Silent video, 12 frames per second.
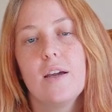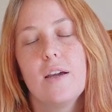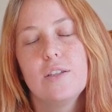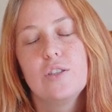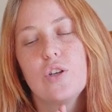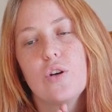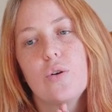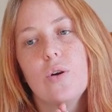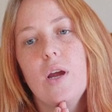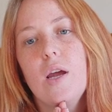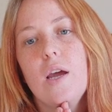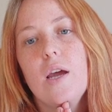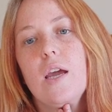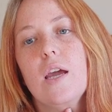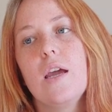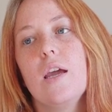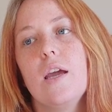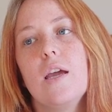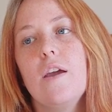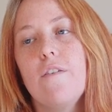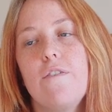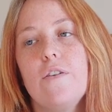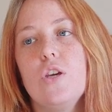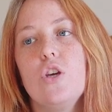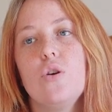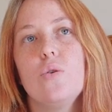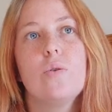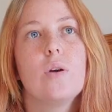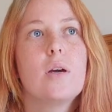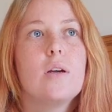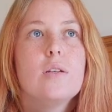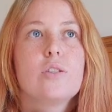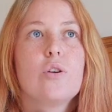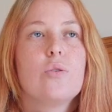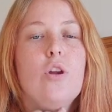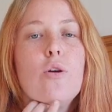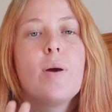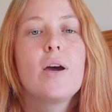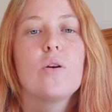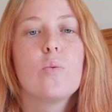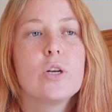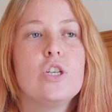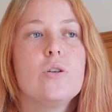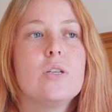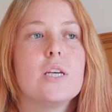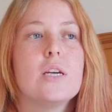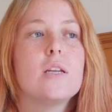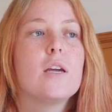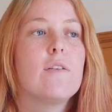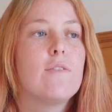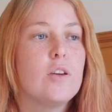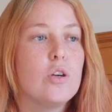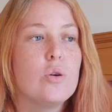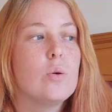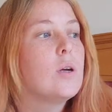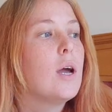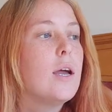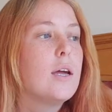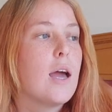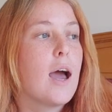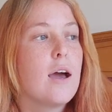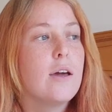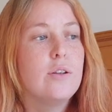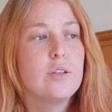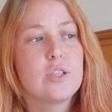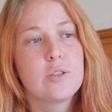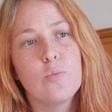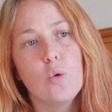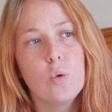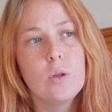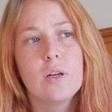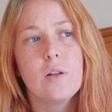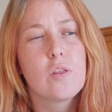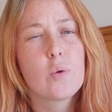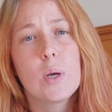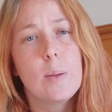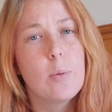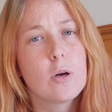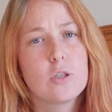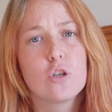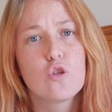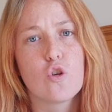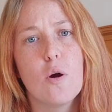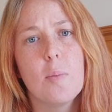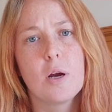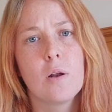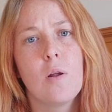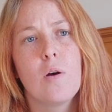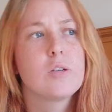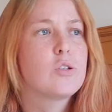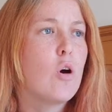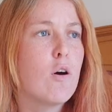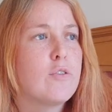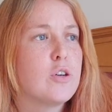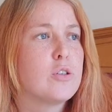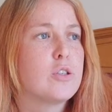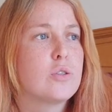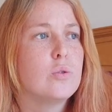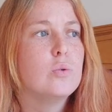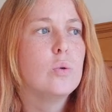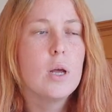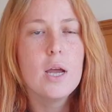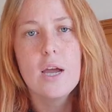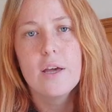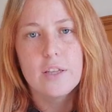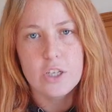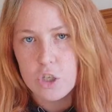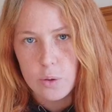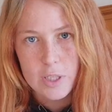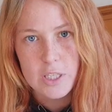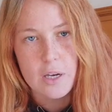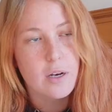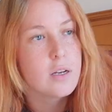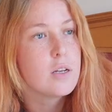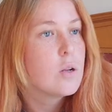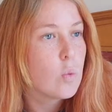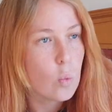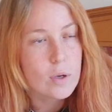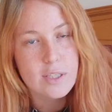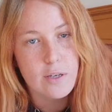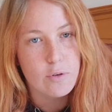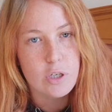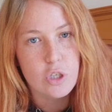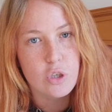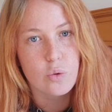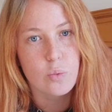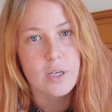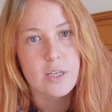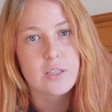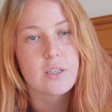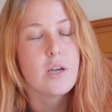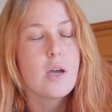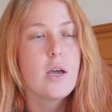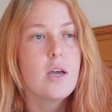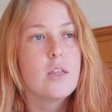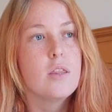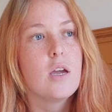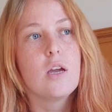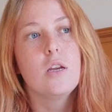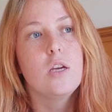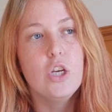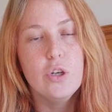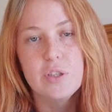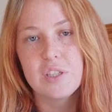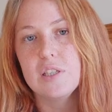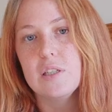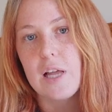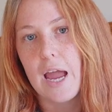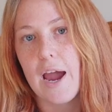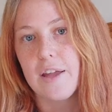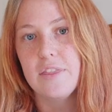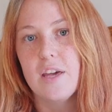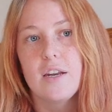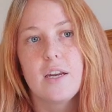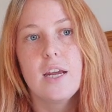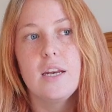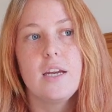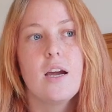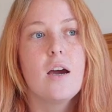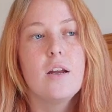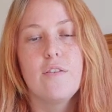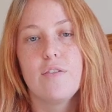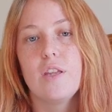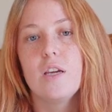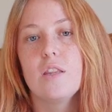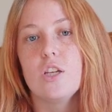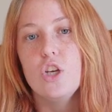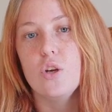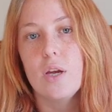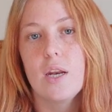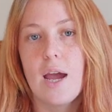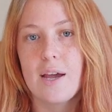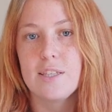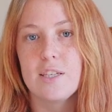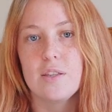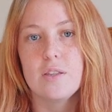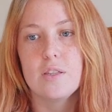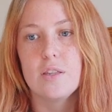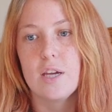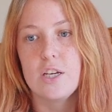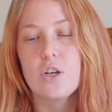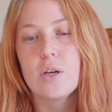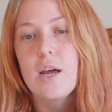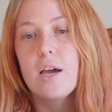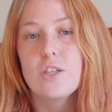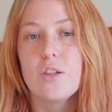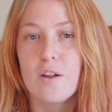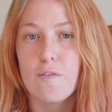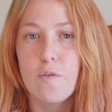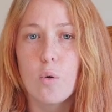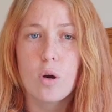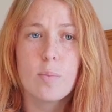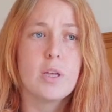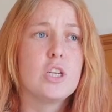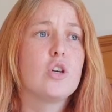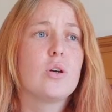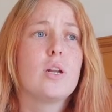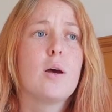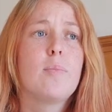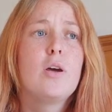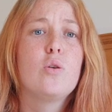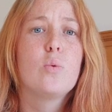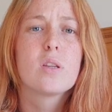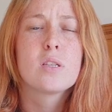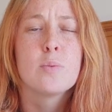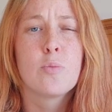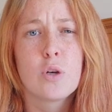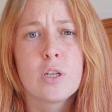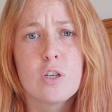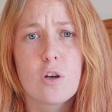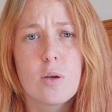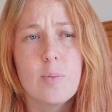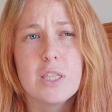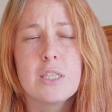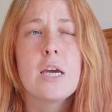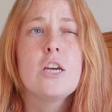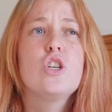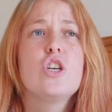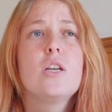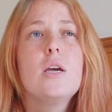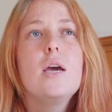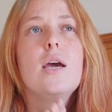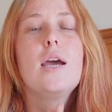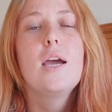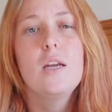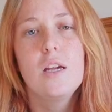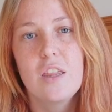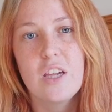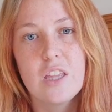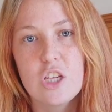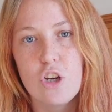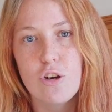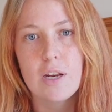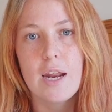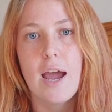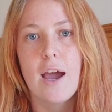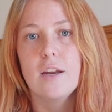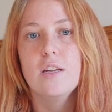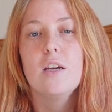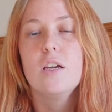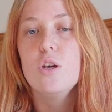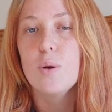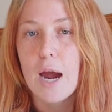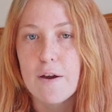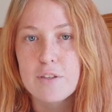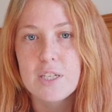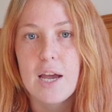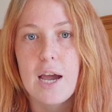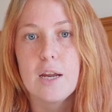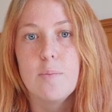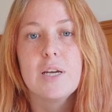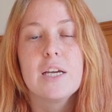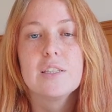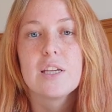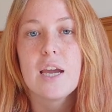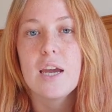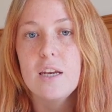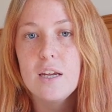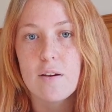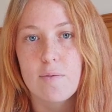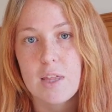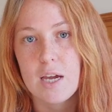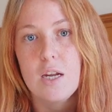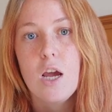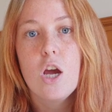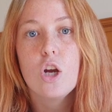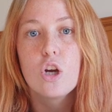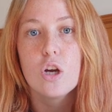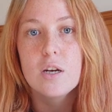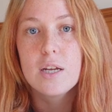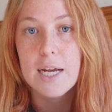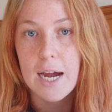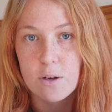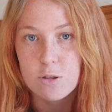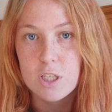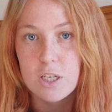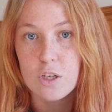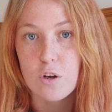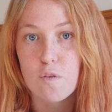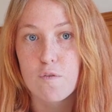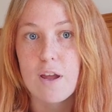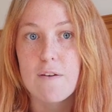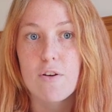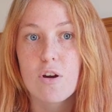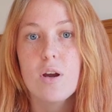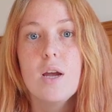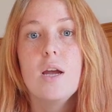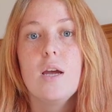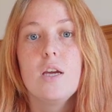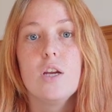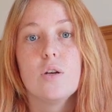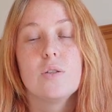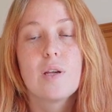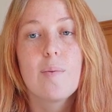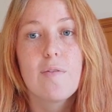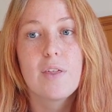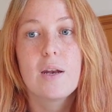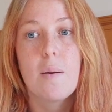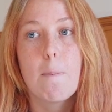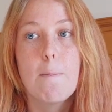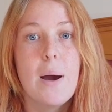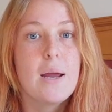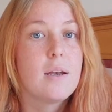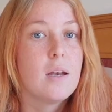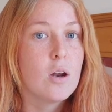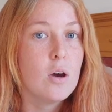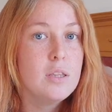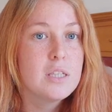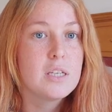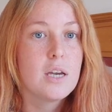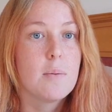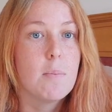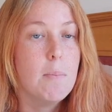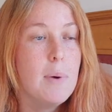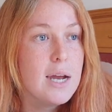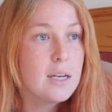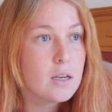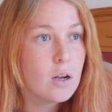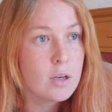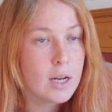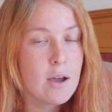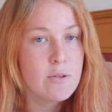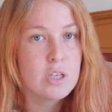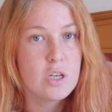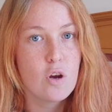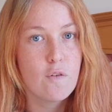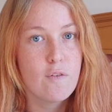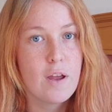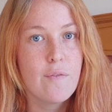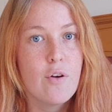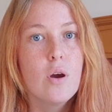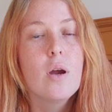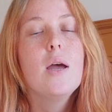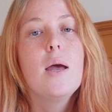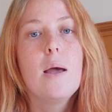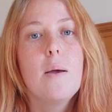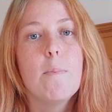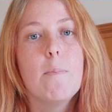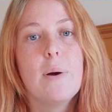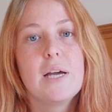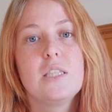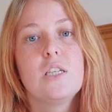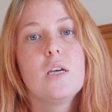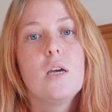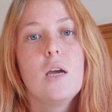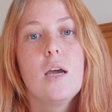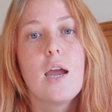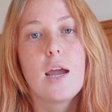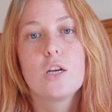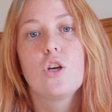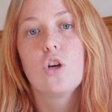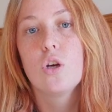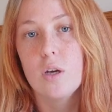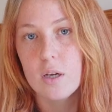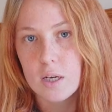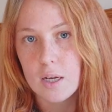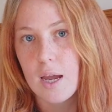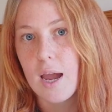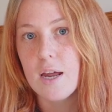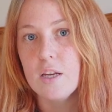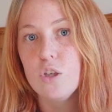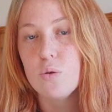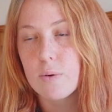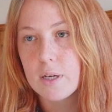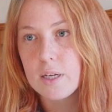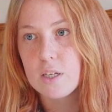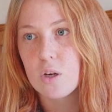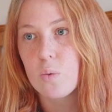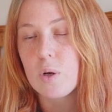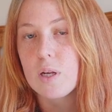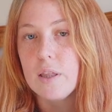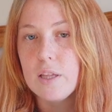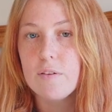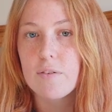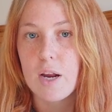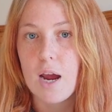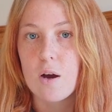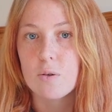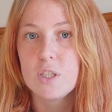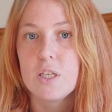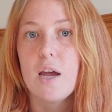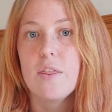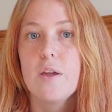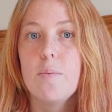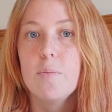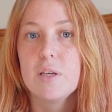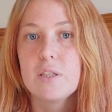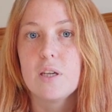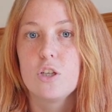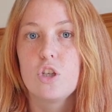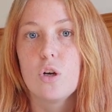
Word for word: So if you so no matter what you did if you had a small little three-person drama class after school that you attended once every two weeks then you still add that any kind of thing that you can add to that you can add to that form that you can upload with the supporting documentation anything that you can add you have to add because any of that could count in your favor you know some of that might not it might not count in your favor but it could and you really don't want to leave it out and then miss that